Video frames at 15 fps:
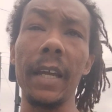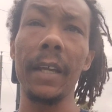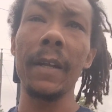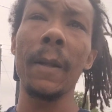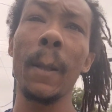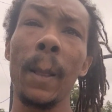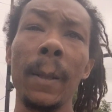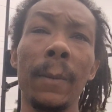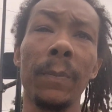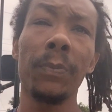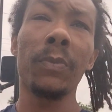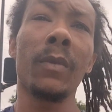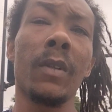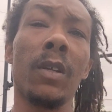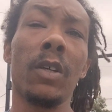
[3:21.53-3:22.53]

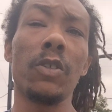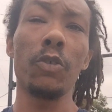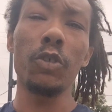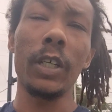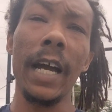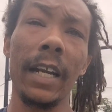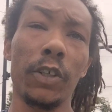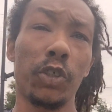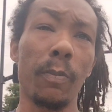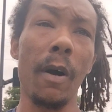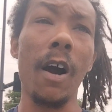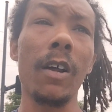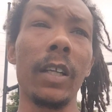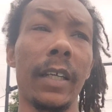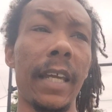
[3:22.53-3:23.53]
You got a
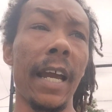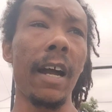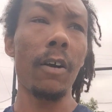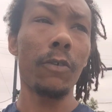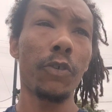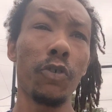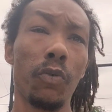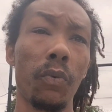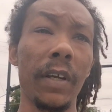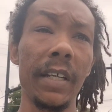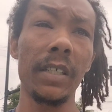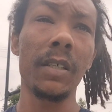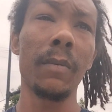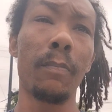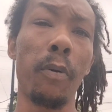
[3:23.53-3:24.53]
small account, you
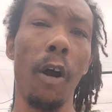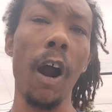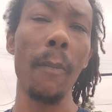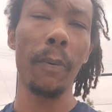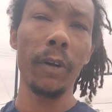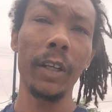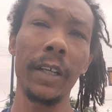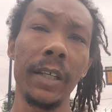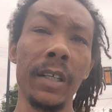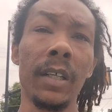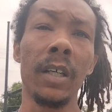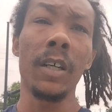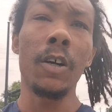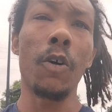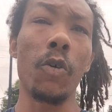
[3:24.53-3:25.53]
risk properly
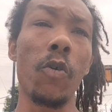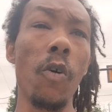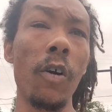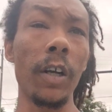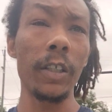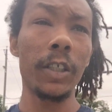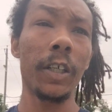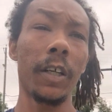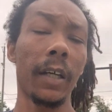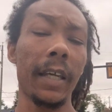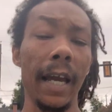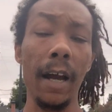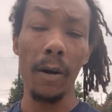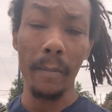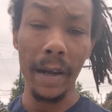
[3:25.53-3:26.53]
according to your
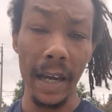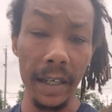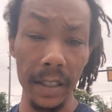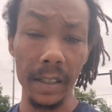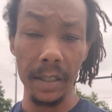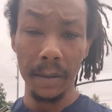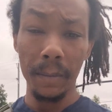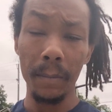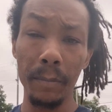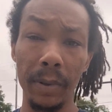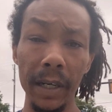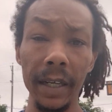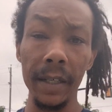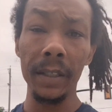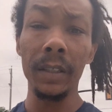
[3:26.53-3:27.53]
account balance,
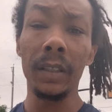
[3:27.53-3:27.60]
but